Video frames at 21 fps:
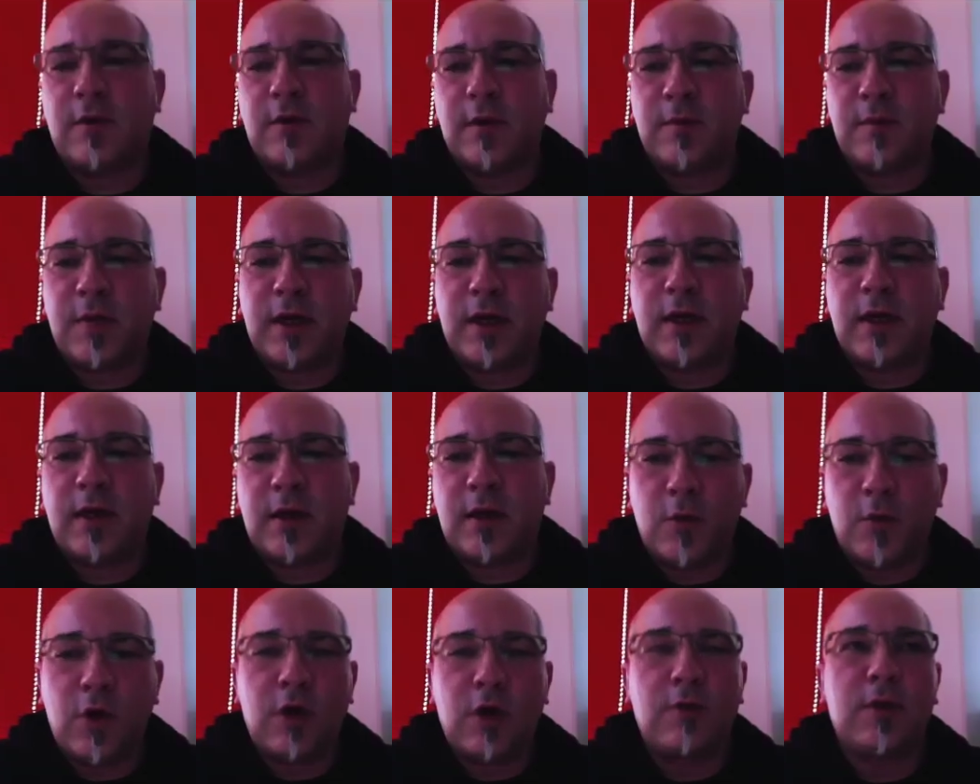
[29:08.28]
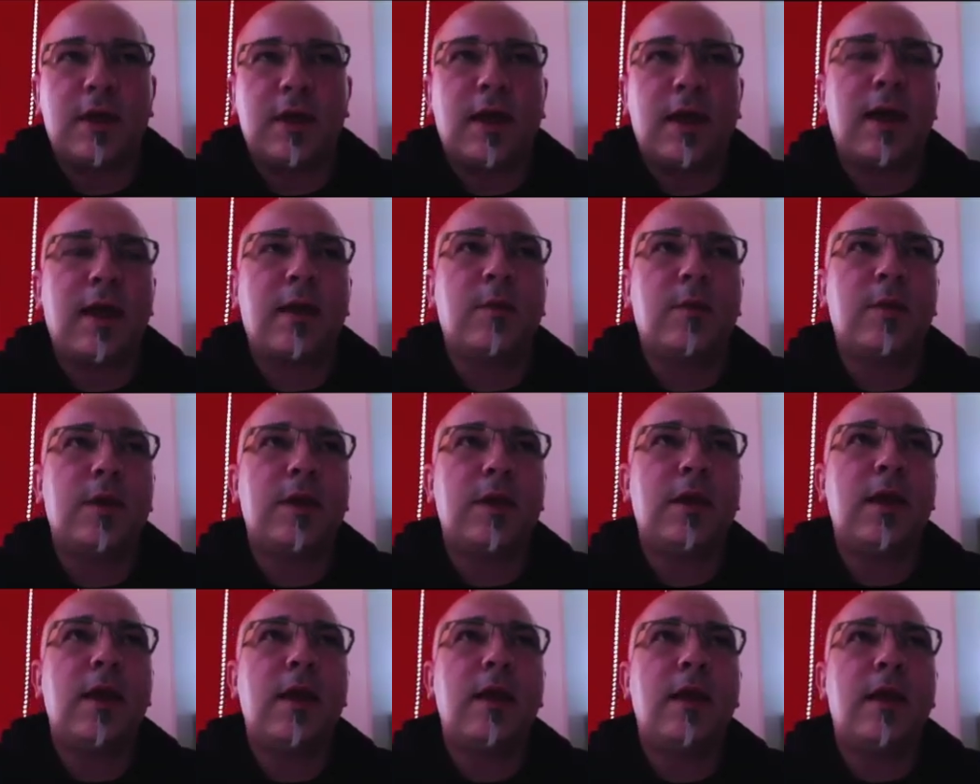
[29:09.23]
better, more reliable.
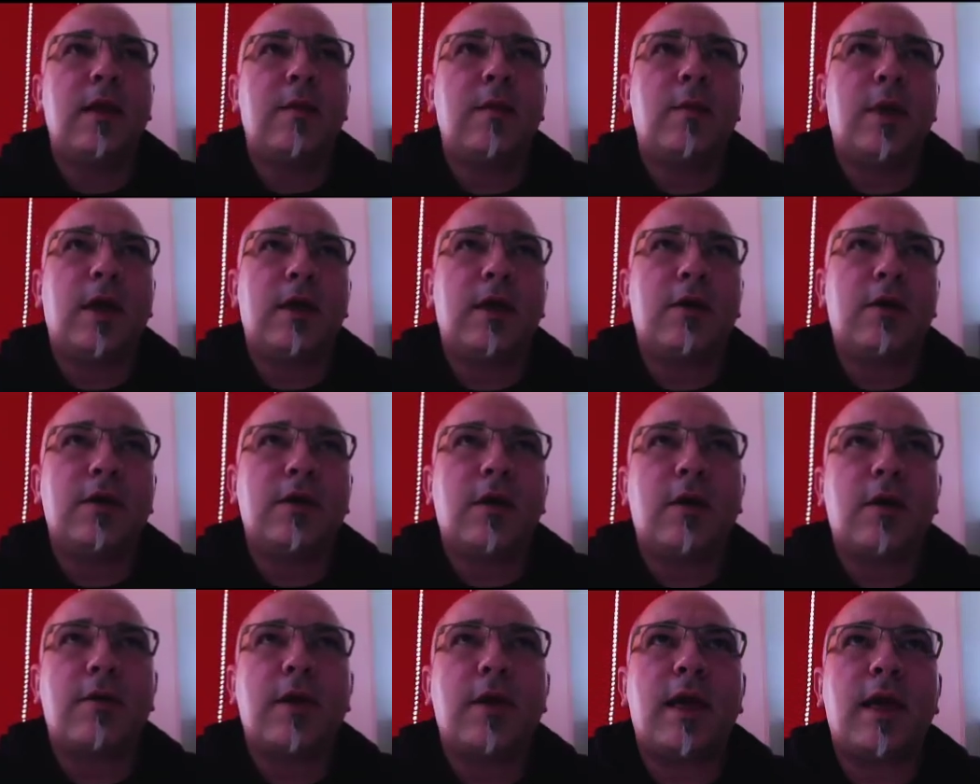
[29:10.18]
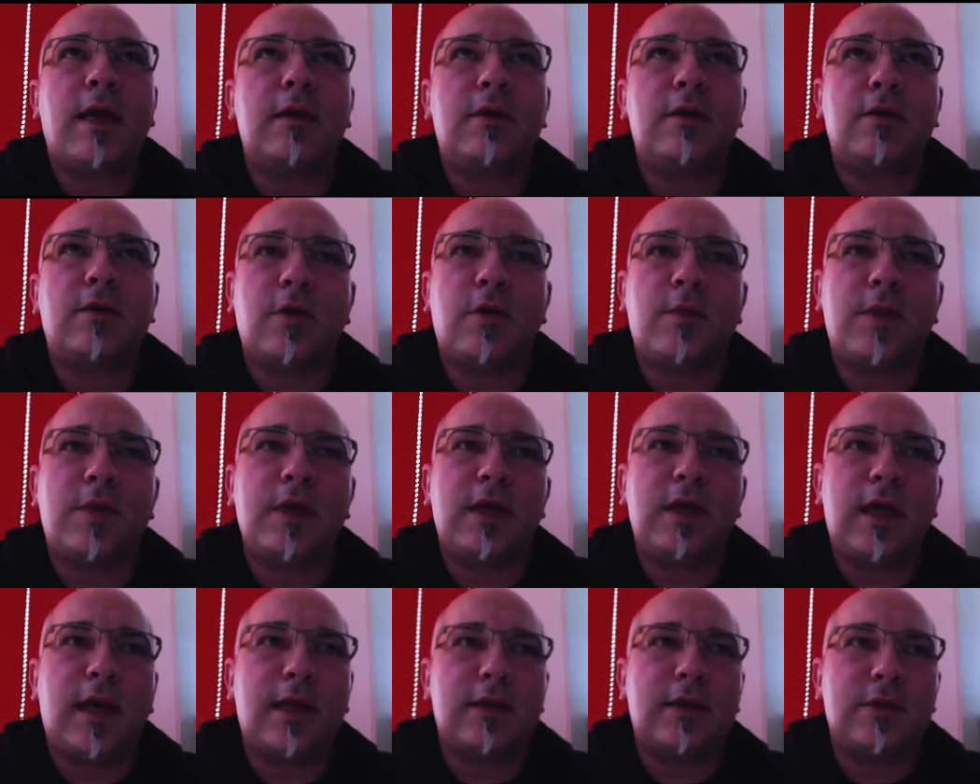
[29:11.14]
But on the other hand, the company
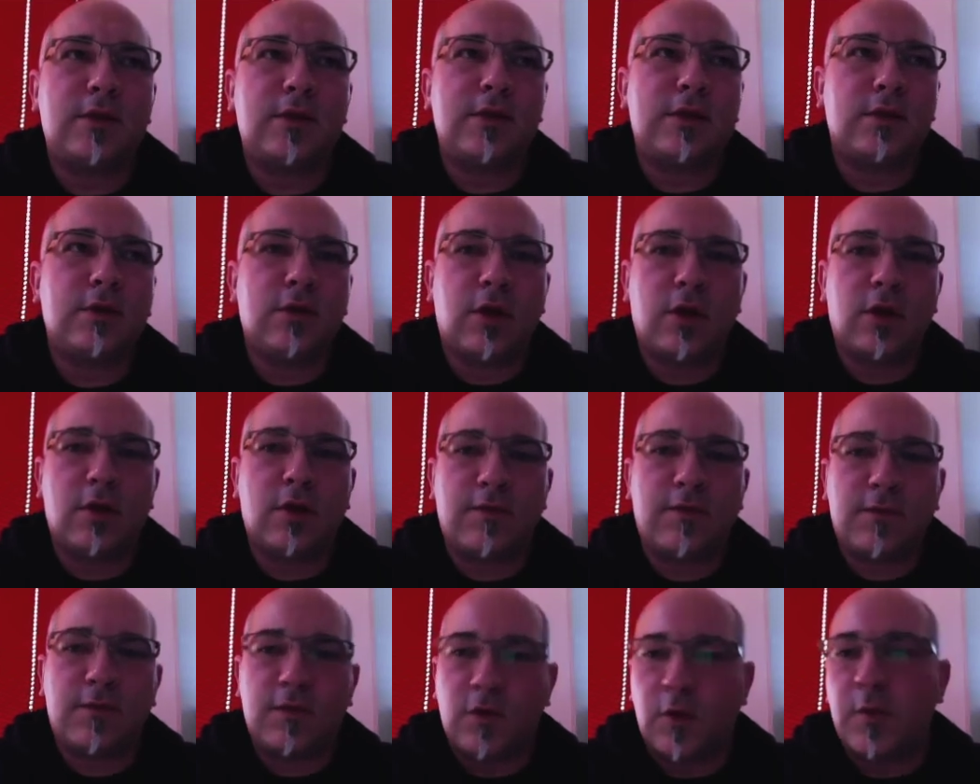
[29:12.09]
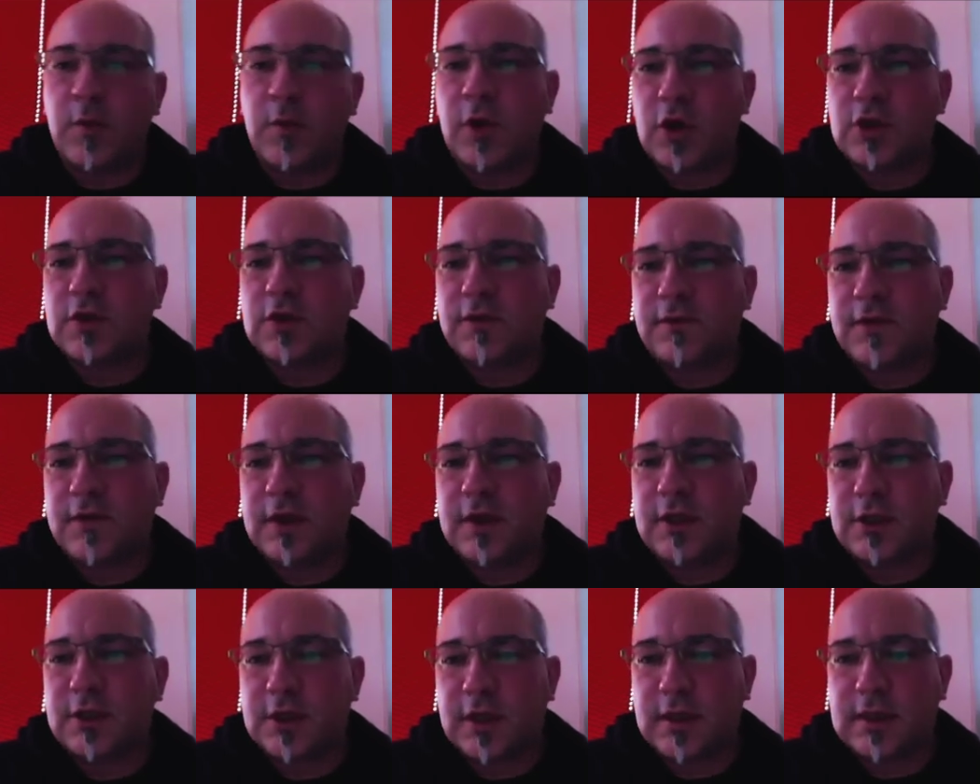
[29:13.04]
adds also a lot of commercial
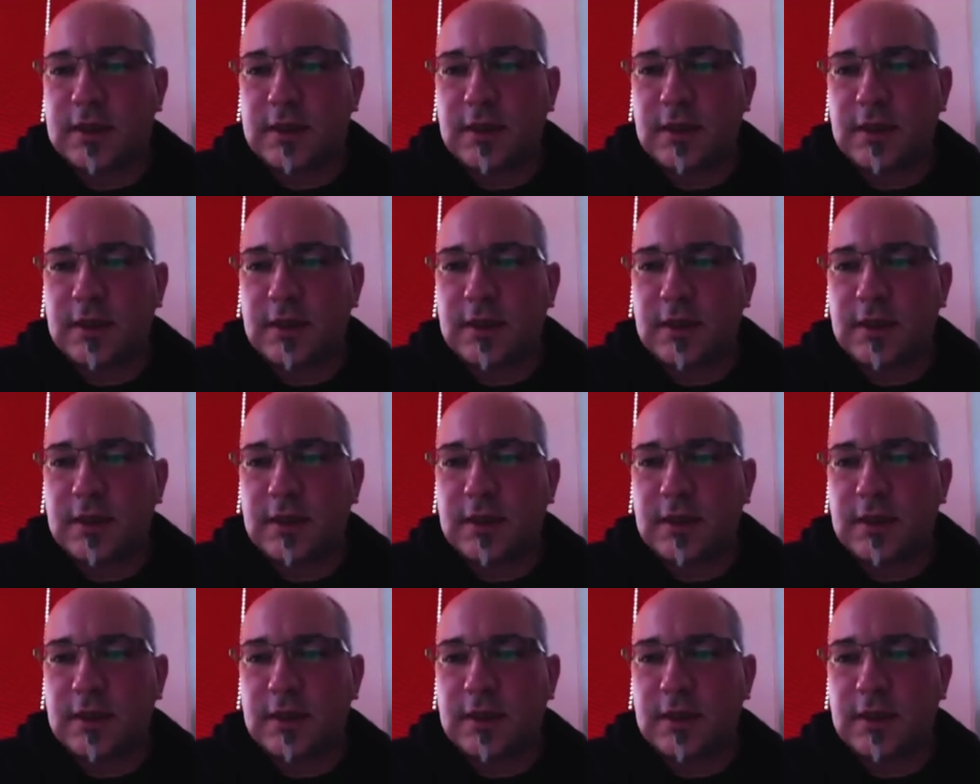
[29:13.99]
features